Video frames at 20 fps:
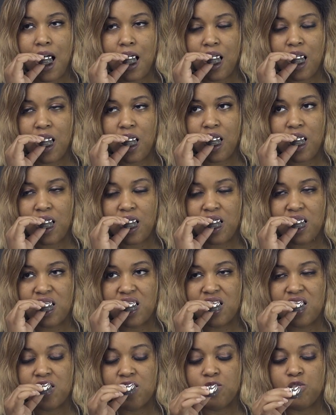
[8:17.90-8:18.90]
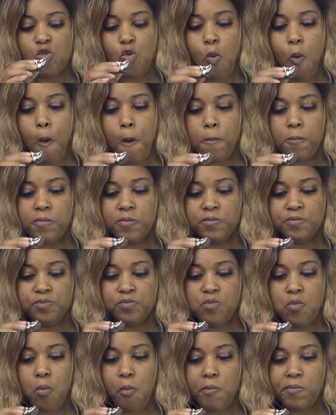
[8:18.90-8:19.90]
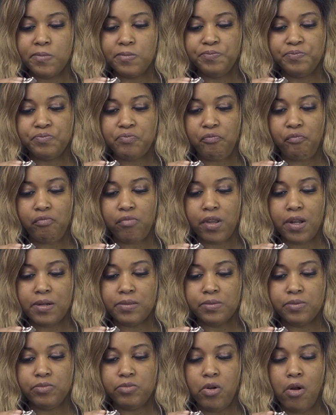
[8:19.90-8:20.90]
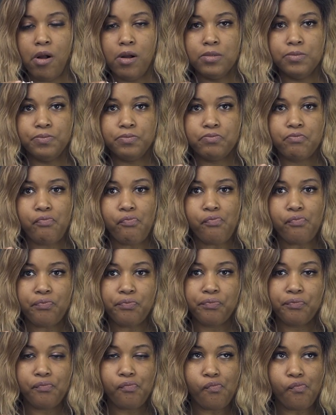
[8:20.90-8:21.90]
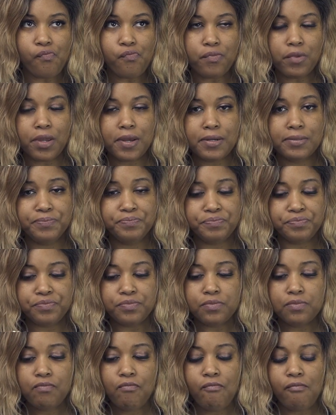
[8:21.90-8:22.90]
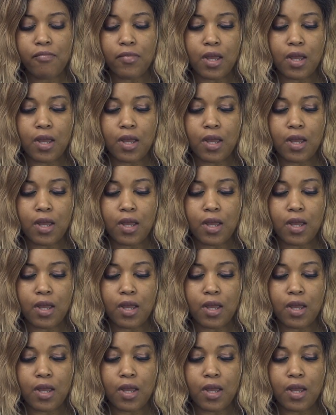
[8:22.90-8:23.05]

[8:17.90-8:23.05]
(silence)